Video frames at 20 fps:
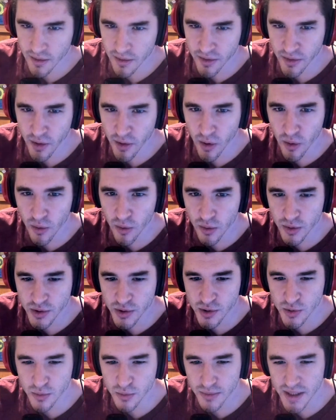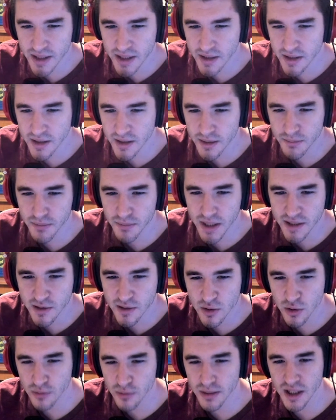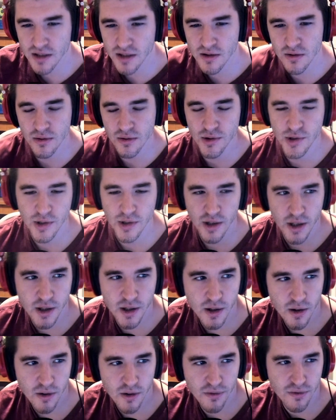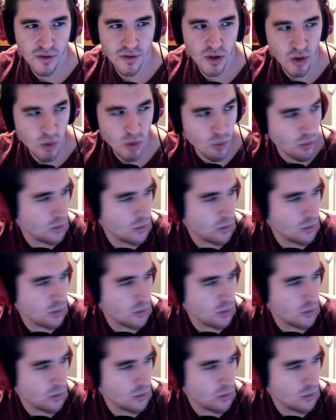No 2 mana, +2/+2 draw a card for you.